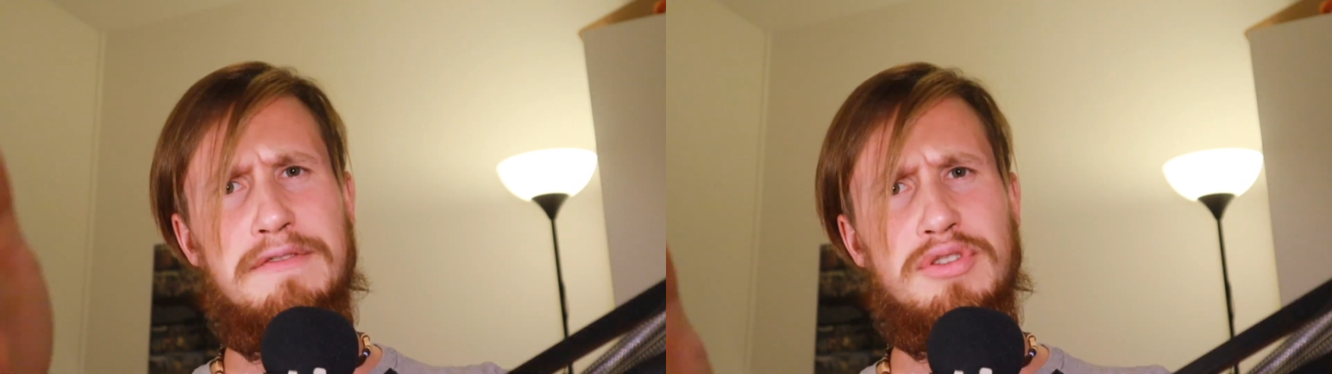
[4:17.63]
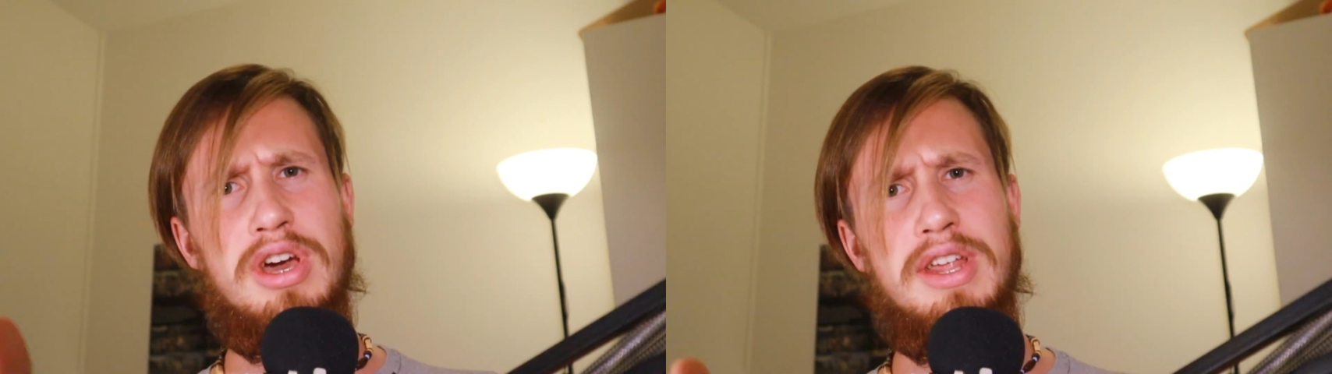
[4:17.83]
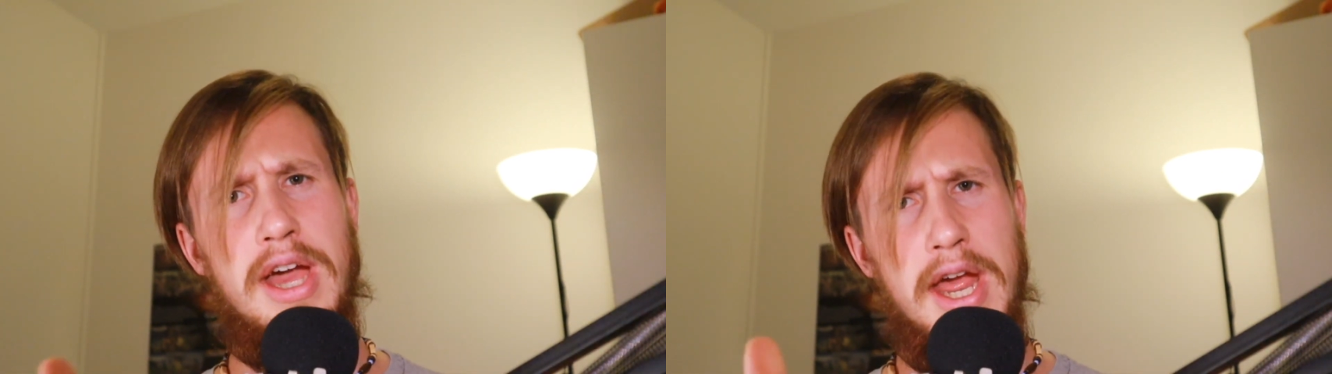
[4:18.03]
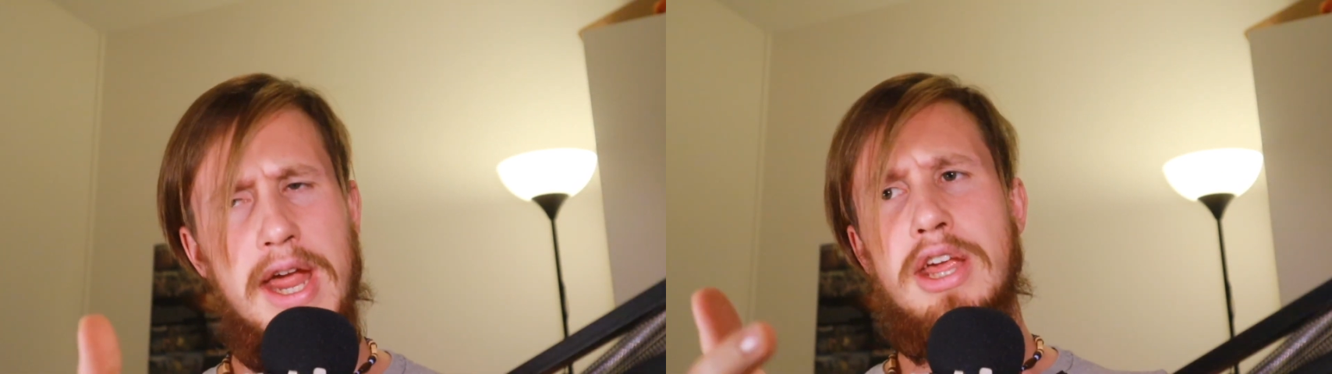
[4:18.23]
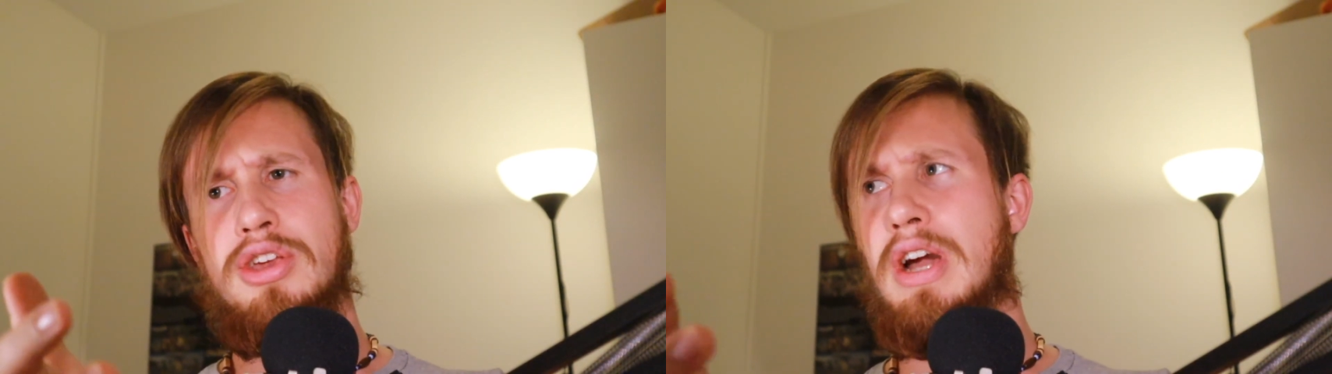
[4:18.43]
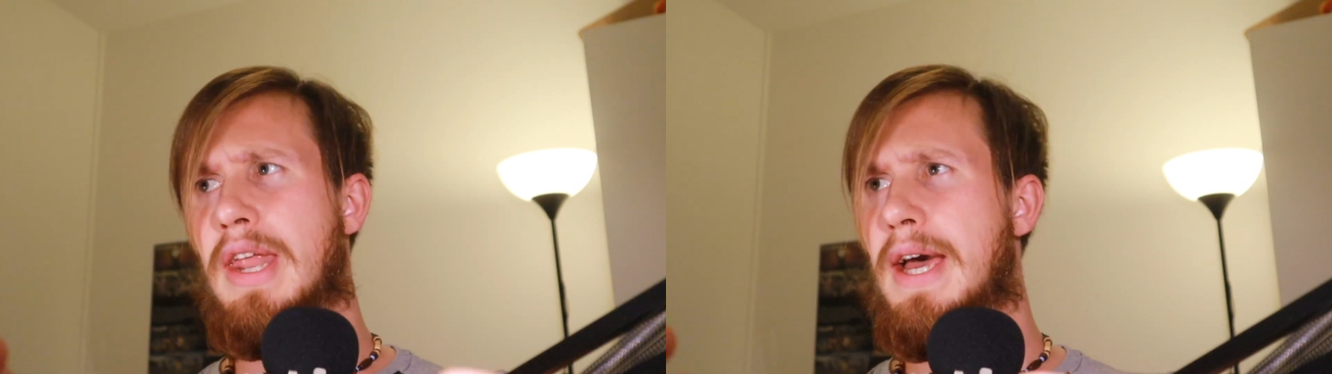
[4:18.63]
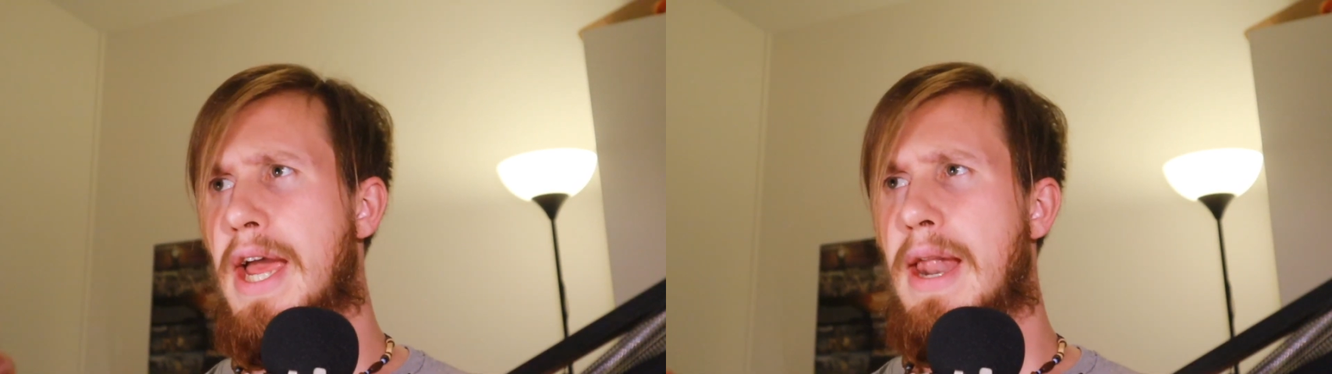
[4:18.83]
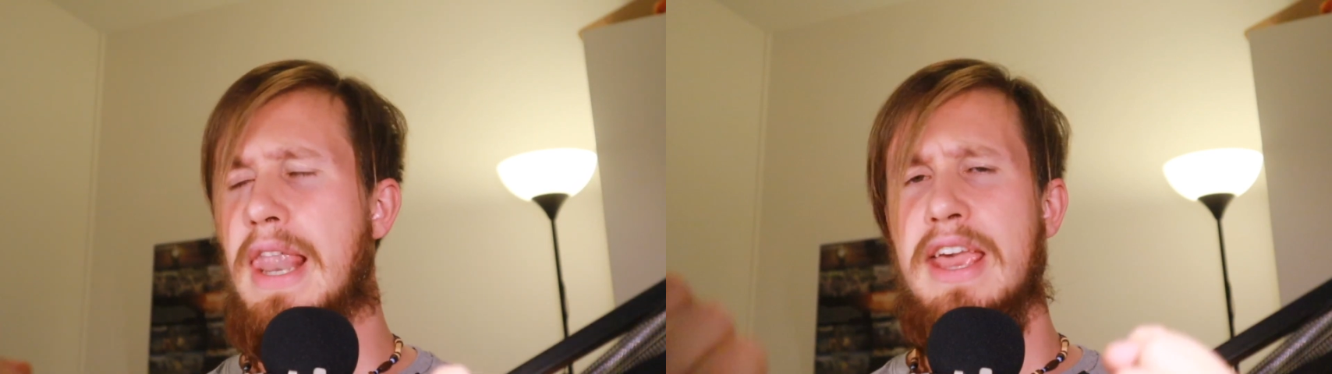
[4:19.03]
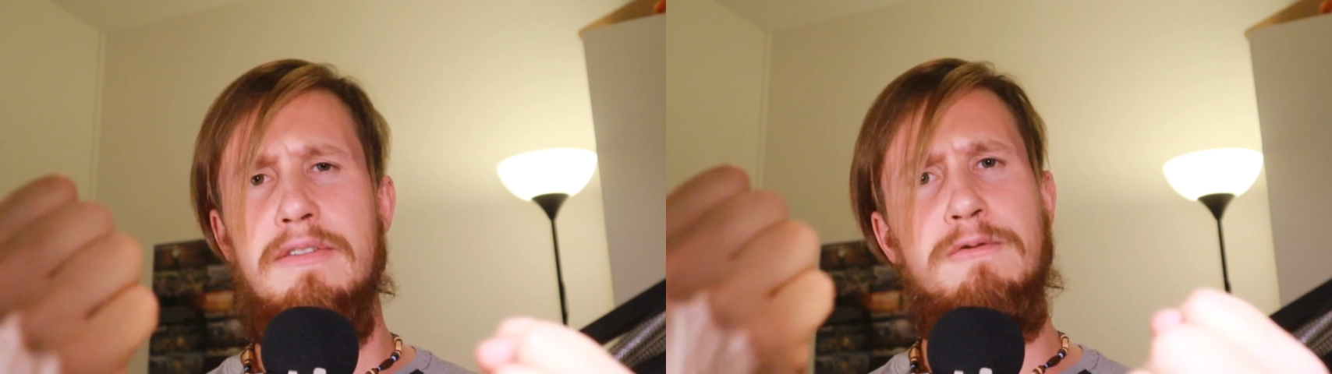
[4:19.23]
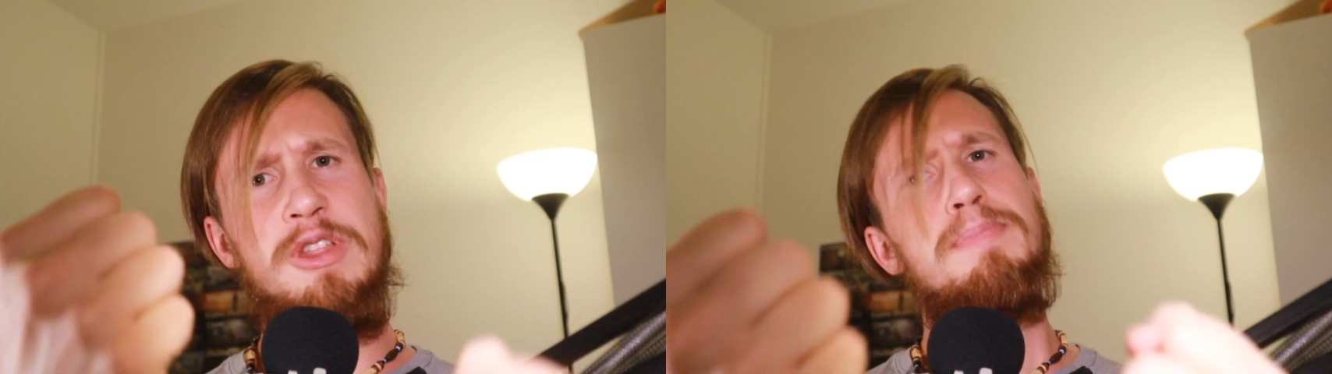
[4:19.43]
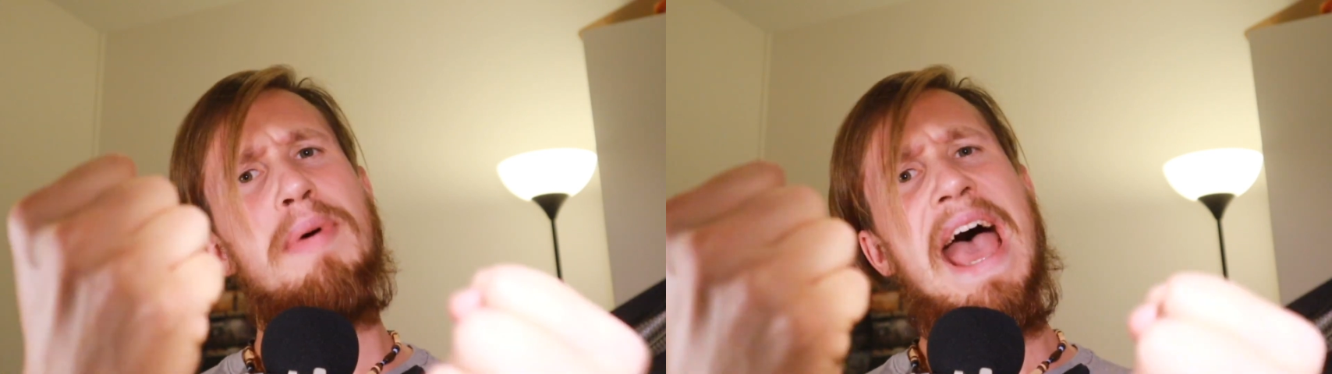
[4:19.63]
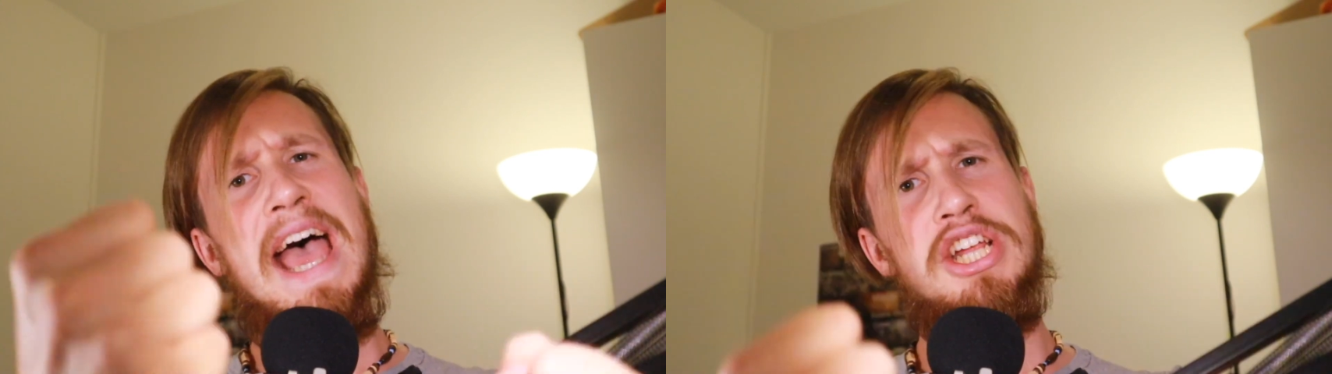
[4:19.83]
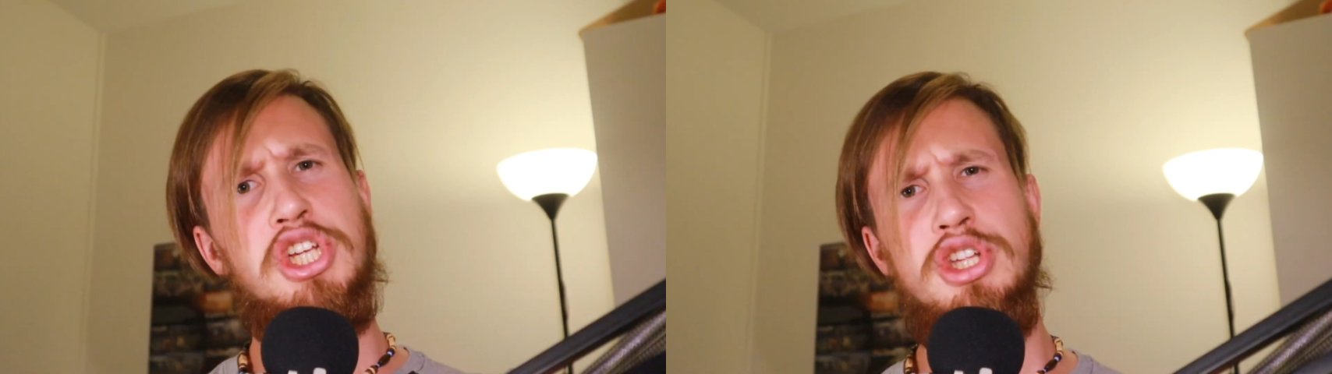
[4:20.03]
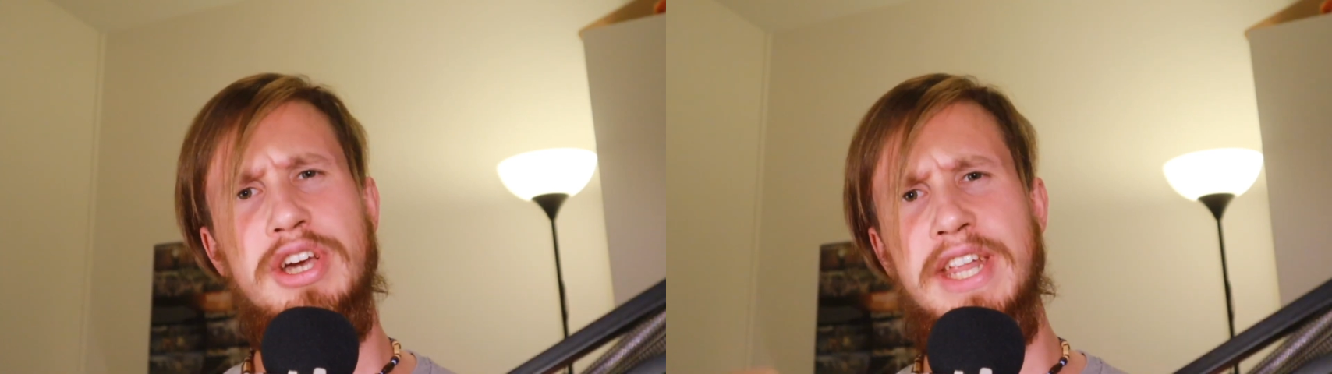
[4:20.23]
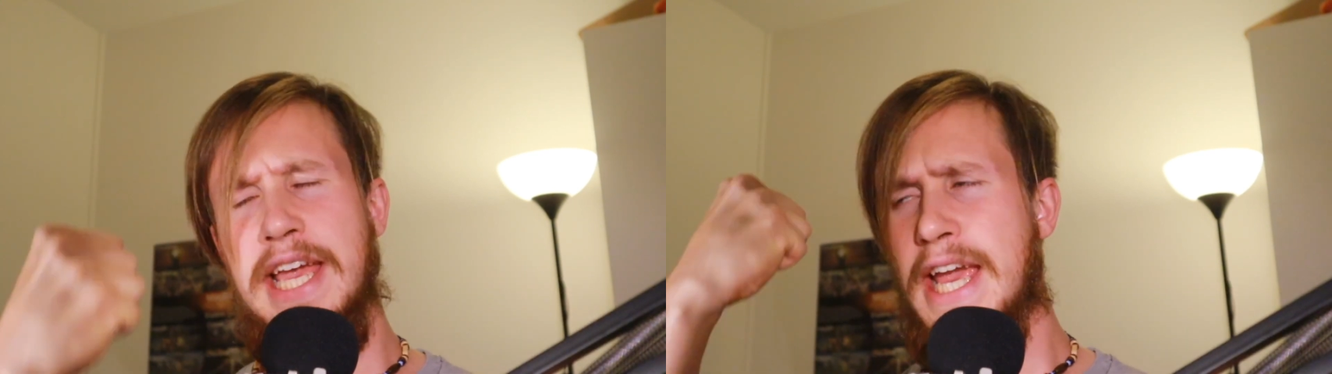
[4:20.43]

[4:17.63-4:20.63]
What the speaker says: You gotta live with passion. You gotta